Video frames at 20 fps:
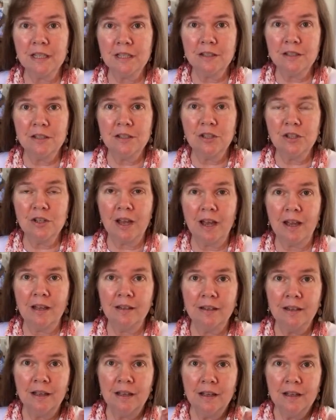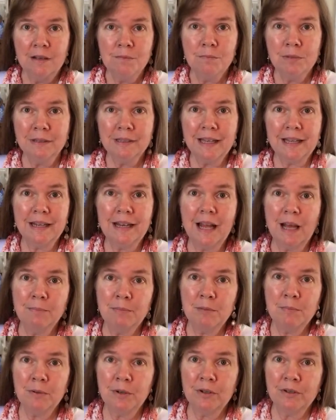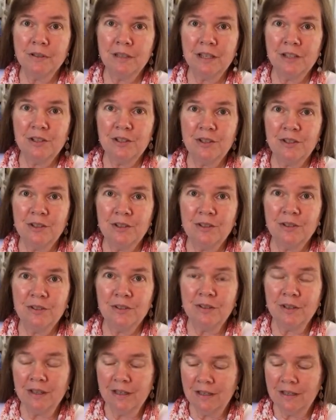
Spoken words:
us in the chat. Belated happy birthday to you.